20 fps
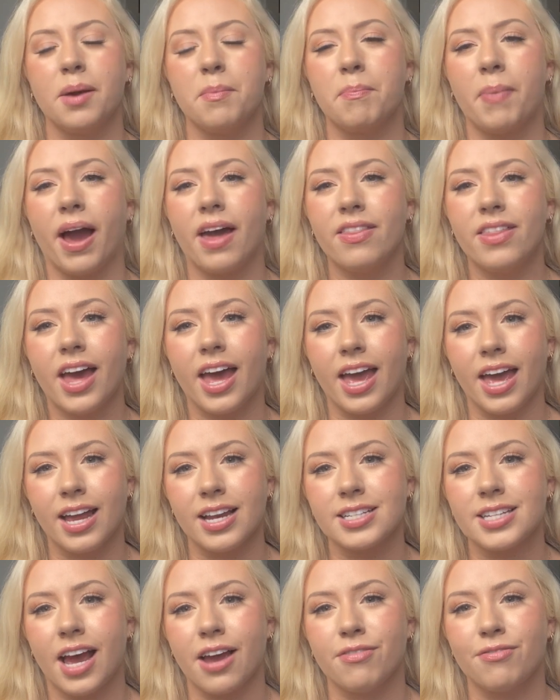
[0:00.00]
By the
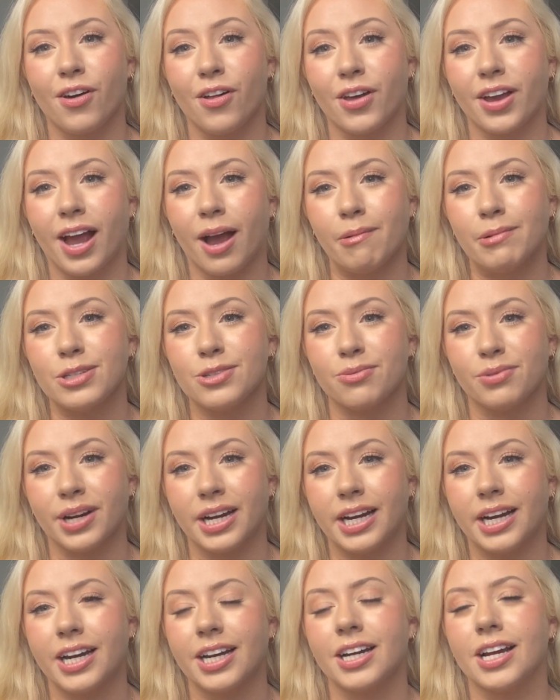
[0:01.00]
end, I felt like I was
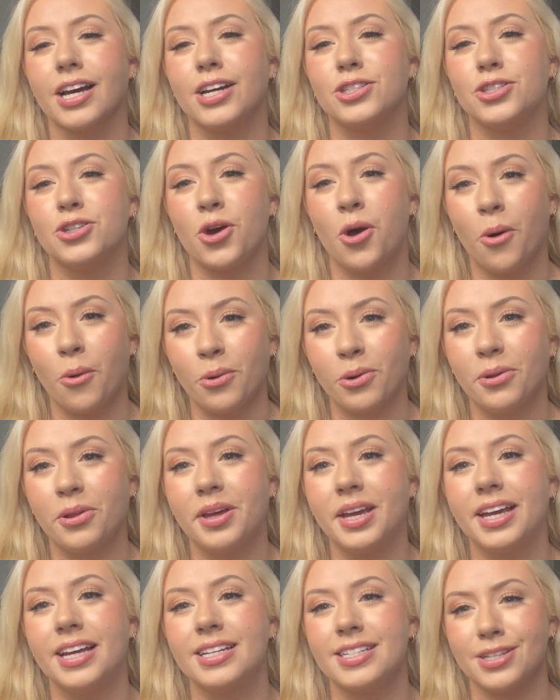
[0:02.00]
reading a
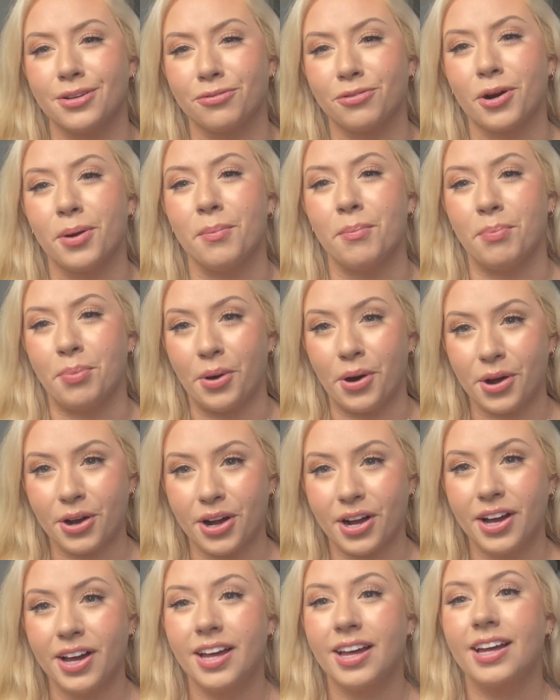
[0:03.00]
totally different book,